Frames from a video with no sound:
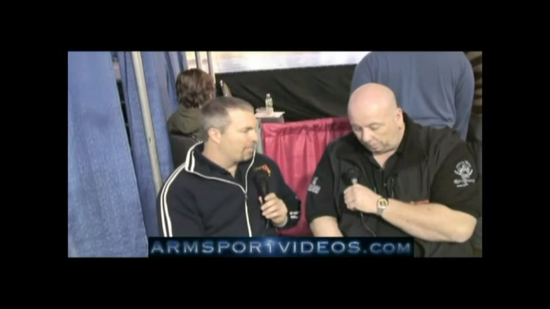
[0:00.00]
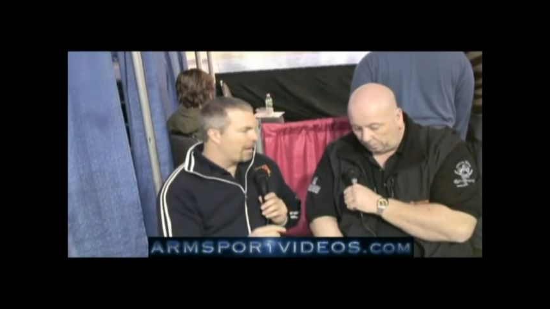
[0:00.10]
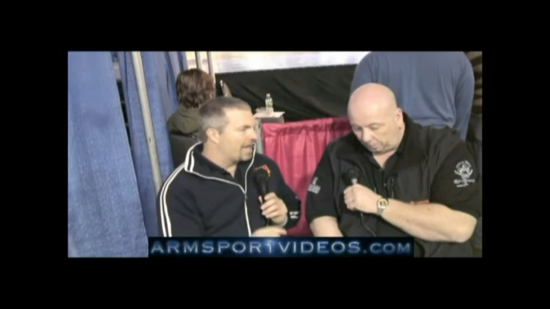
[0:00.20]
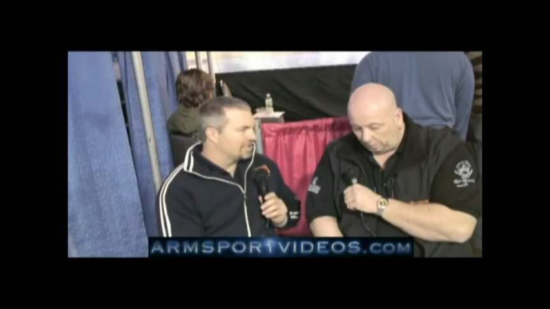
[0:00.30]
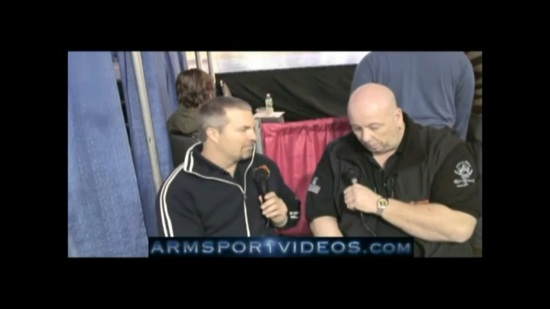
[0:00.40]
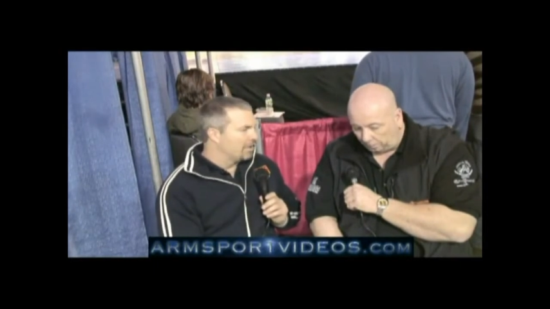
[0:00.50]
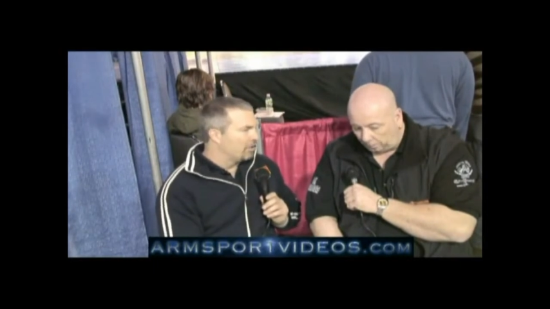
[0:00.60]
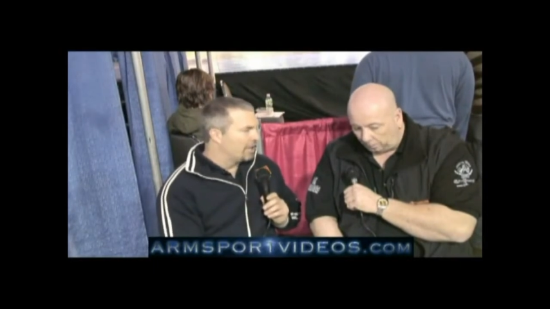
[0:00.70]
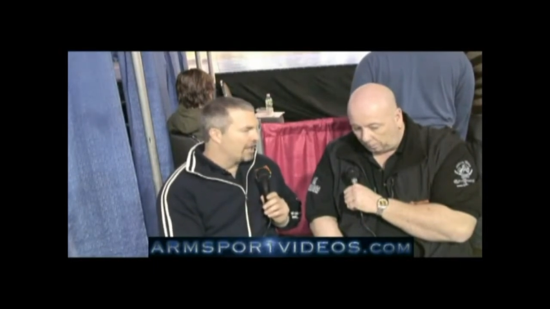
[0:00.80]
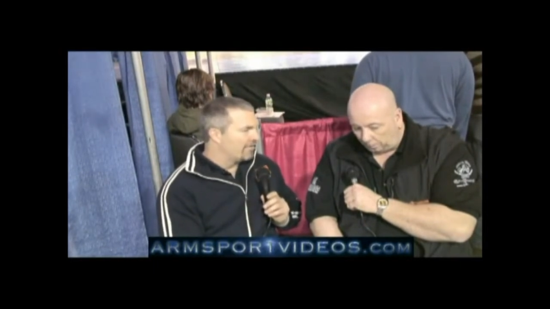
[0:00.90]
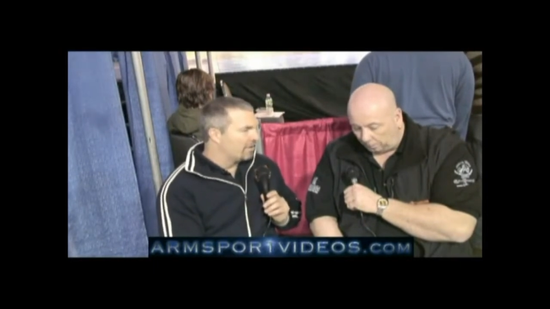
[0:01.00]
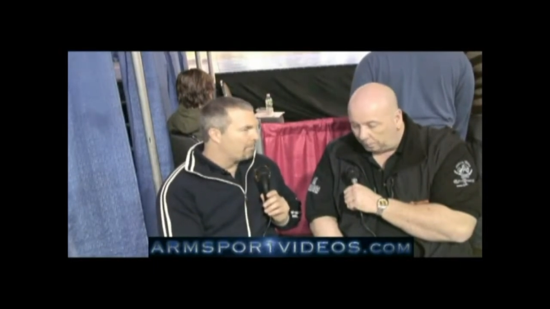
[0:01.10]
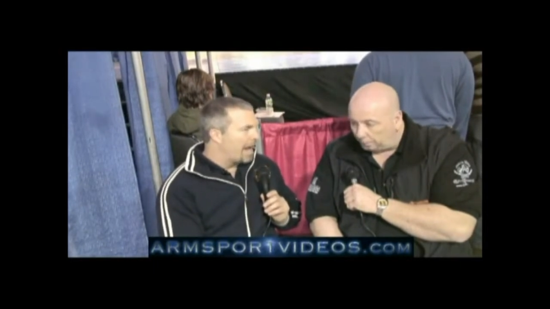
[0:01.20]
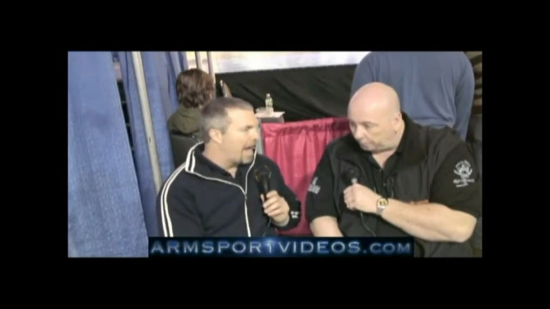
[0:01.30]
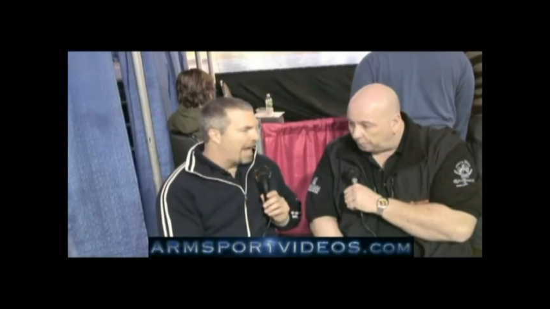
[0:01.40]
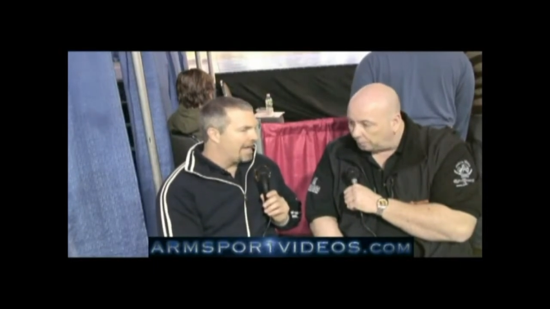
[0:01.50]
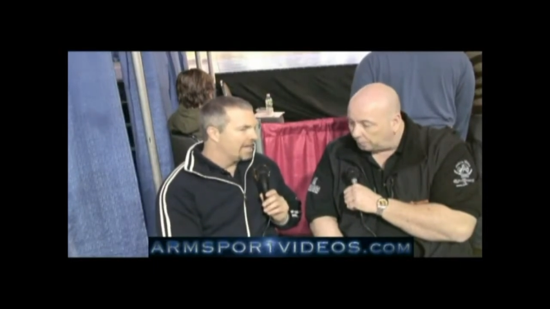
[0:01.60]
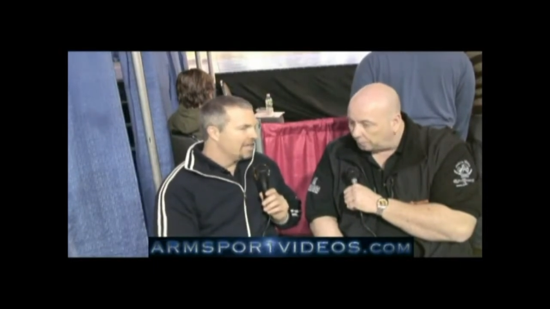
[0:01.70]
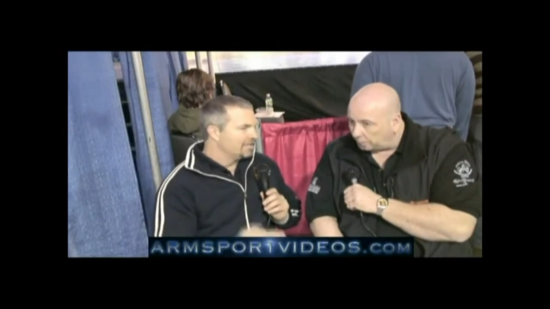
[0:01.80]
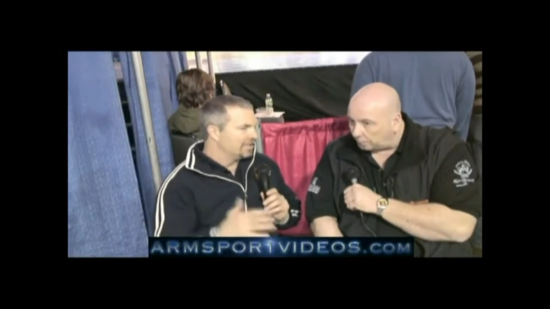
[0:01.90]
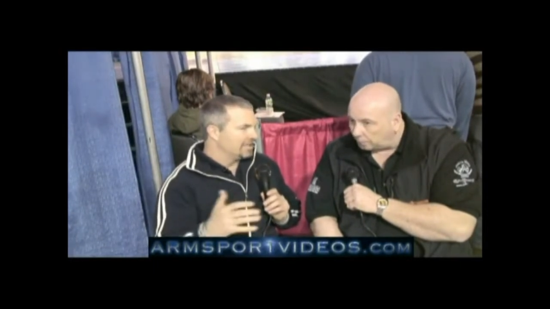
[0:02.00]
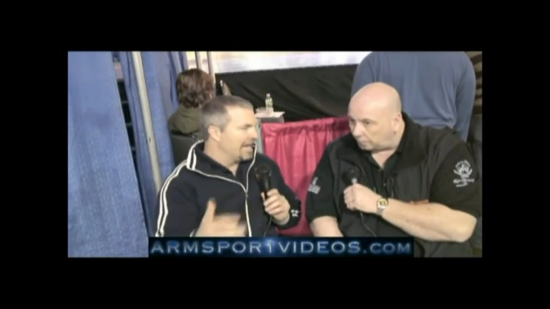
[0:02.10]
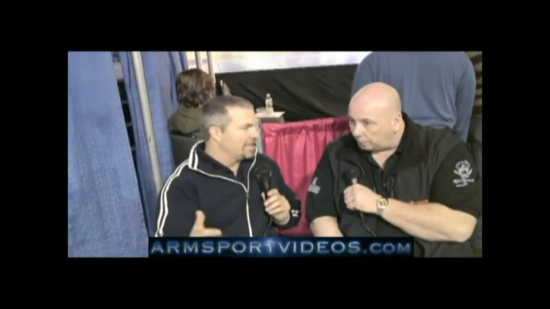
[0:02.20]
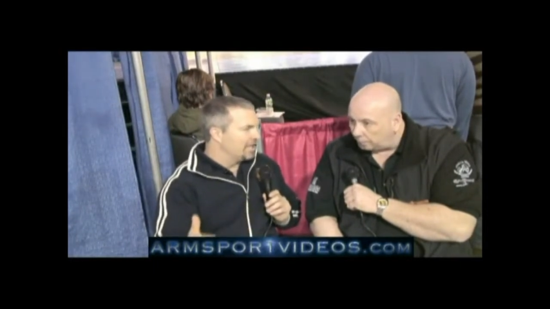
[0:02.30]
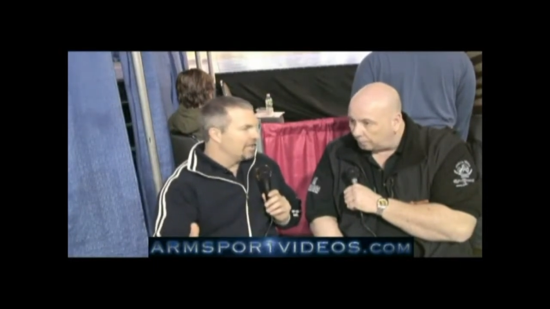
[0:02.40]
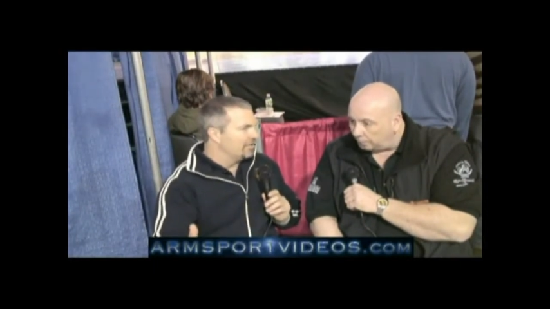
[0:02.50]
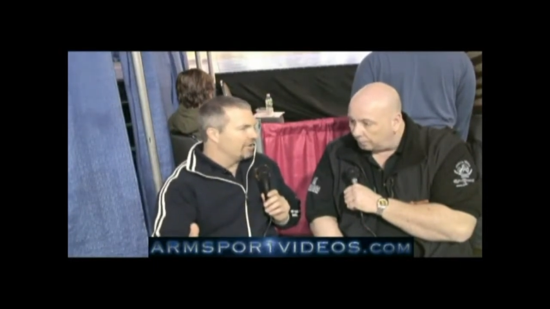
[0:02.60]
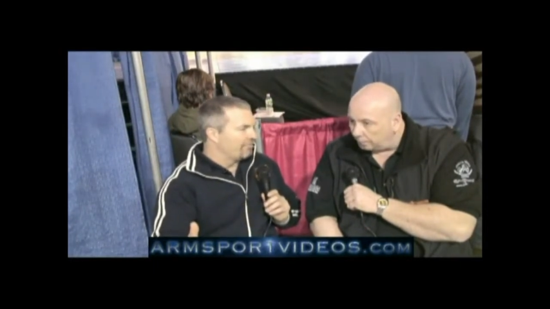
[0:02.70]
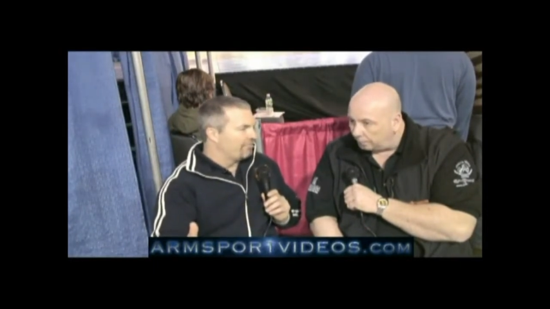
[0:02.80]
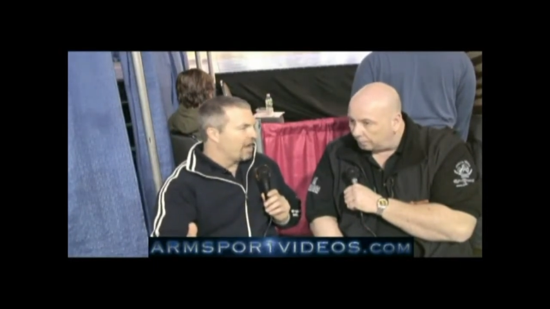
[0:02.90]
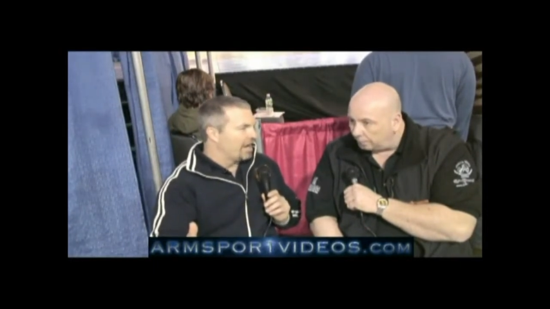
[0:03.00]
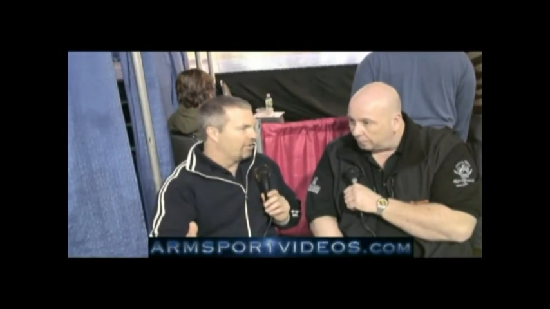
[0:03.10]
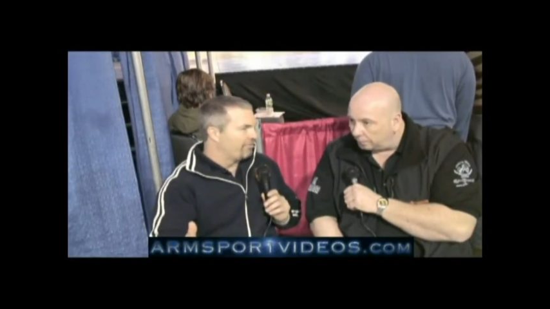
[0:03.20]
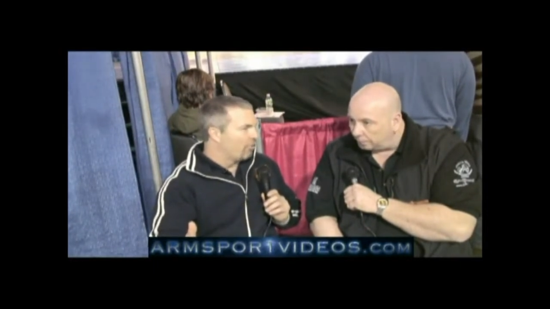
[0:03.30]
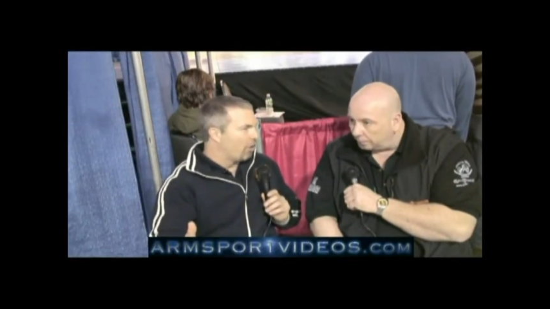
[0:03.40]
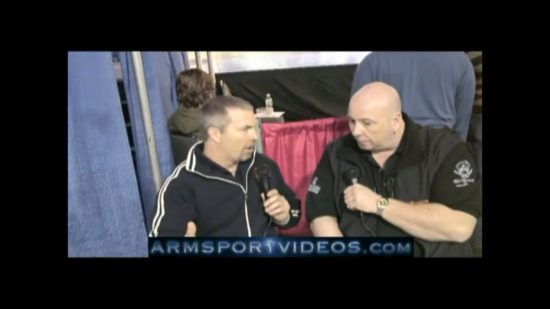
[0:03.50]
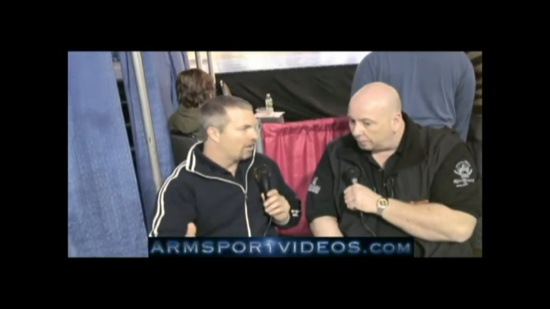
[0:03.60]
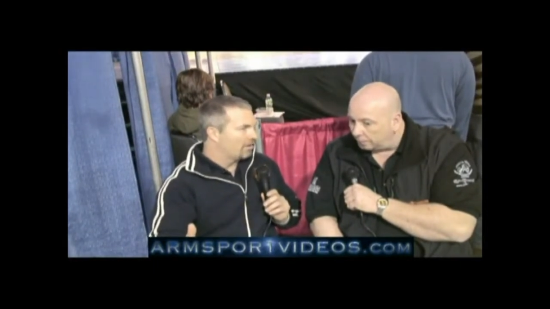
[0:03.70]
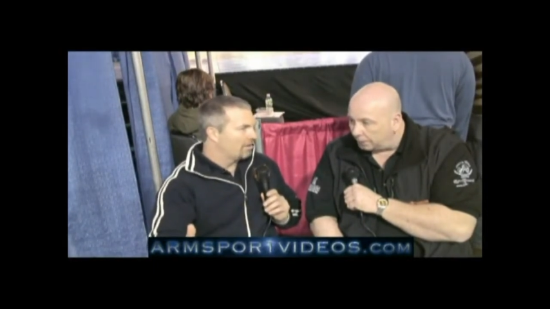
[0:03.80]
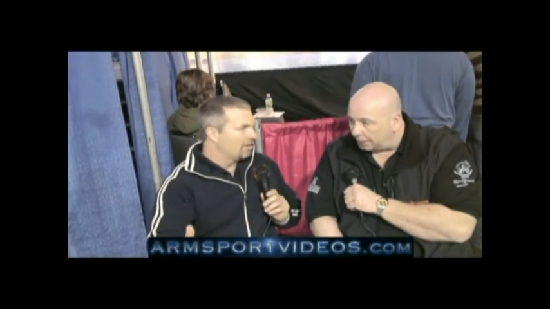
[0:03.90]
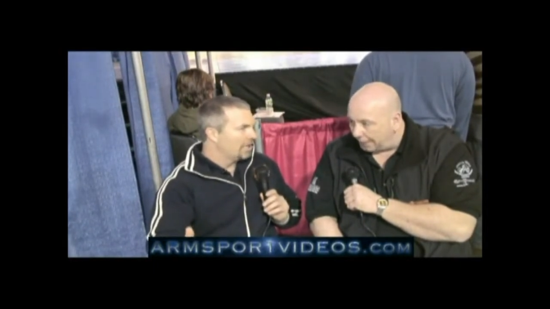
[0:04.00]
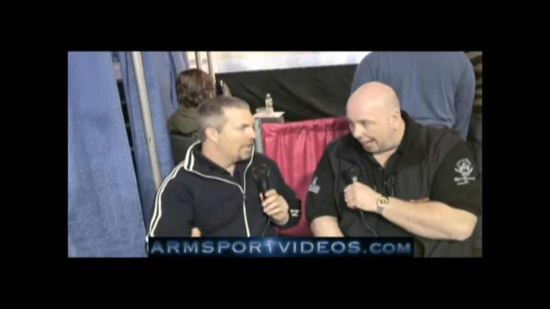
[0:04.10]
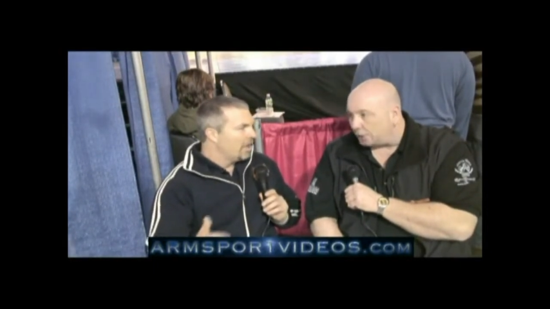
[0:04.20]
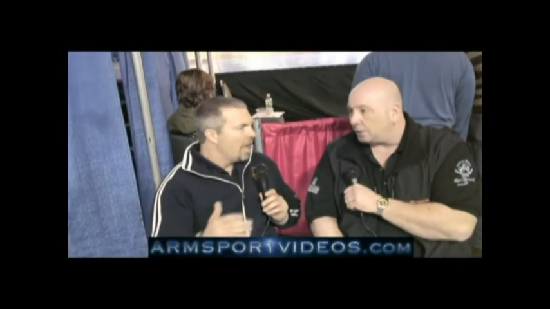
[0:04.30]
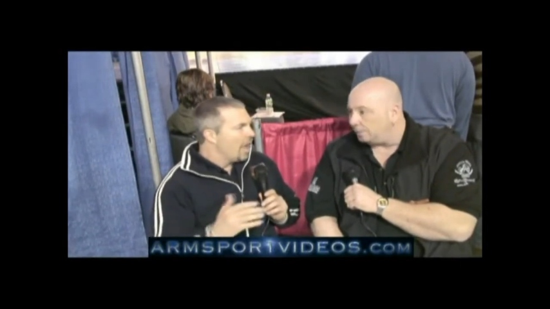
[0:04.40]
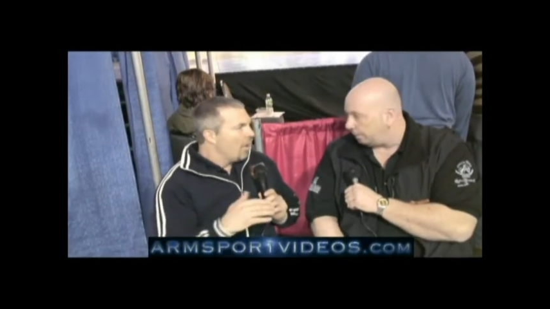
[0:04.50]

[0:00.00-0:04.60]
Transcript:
Speaker 1: for the possibility of a bye to get you into the Final Four. Yes.